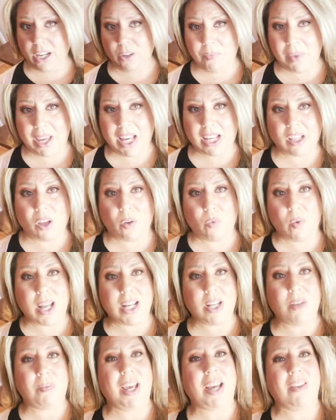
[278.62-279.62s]
because I
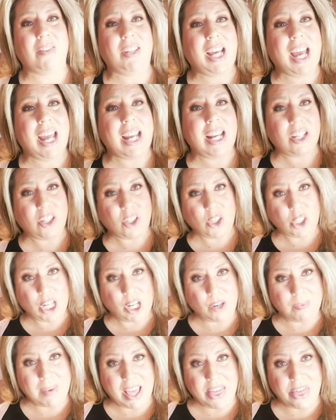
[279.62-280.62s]
wanted to be able to kind of
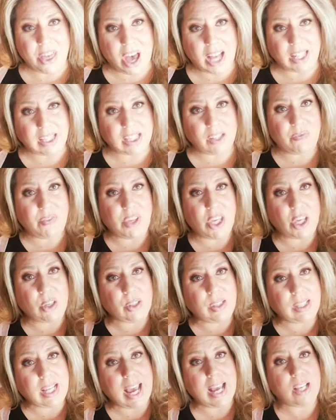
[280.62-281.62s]
share my thoughts and
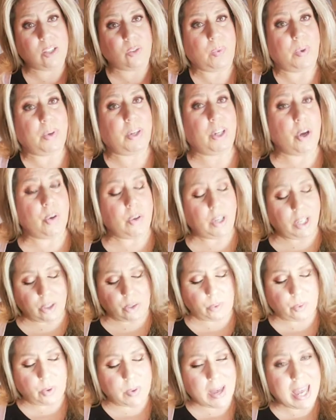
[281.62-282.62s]
views as we were going
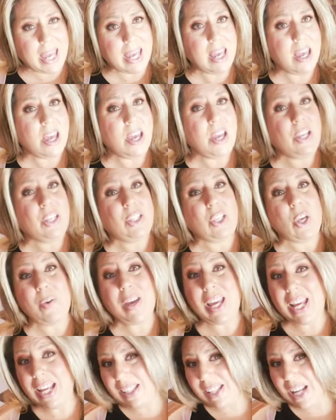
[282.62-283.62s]
through it. So
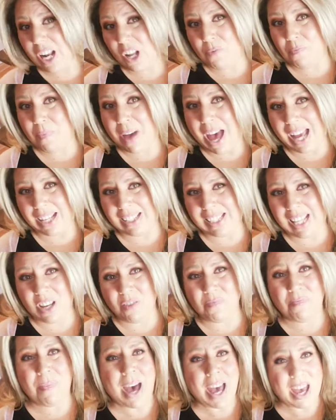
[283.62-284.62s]
it is an
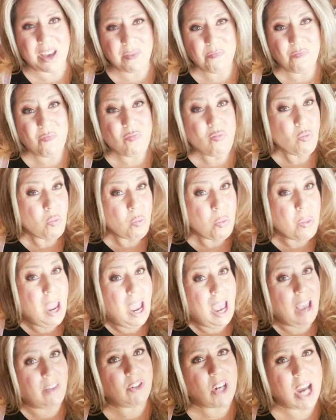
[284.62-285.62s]
unboxing, but
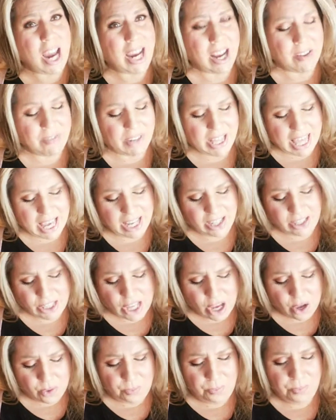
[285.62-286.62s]
I've tried everything.
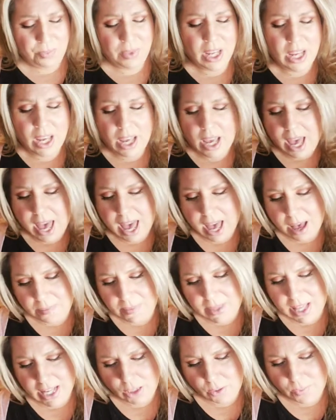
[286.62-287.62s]
So um,
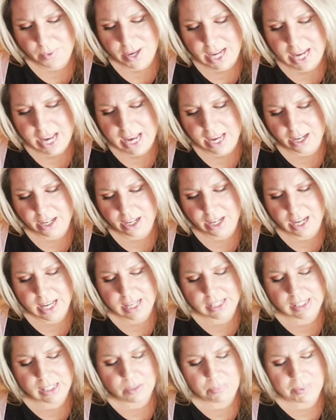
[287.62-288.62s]
this one here
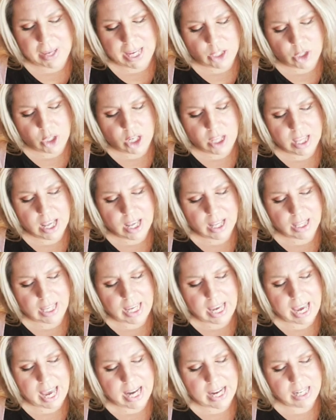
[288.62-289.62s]
is the Peach and
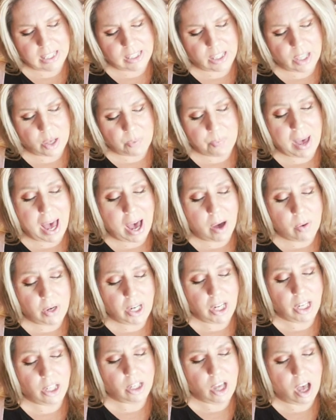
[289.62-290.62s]
Lily, and it's the
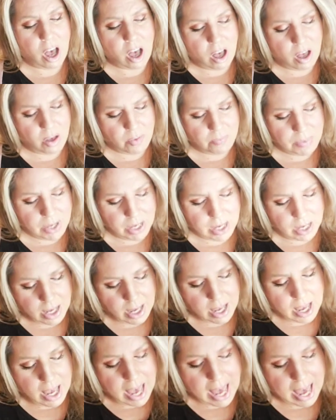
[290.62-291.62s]
Power Calm
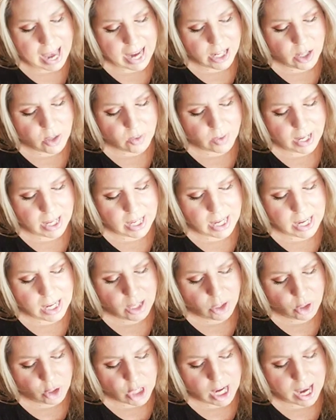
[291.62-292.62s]

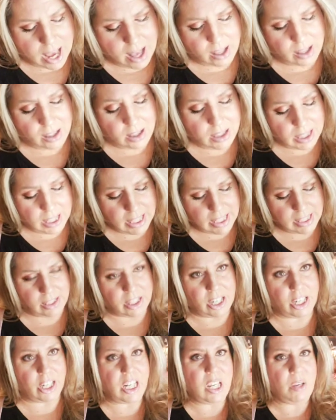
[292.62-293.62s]
Hydrating Gel
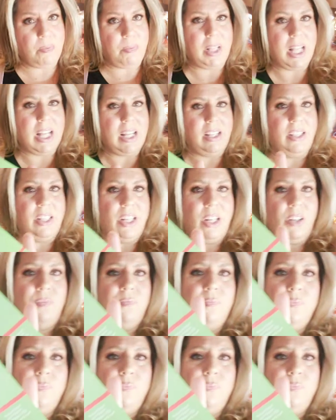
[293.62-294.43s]
Cleanser, Deep Cleanser.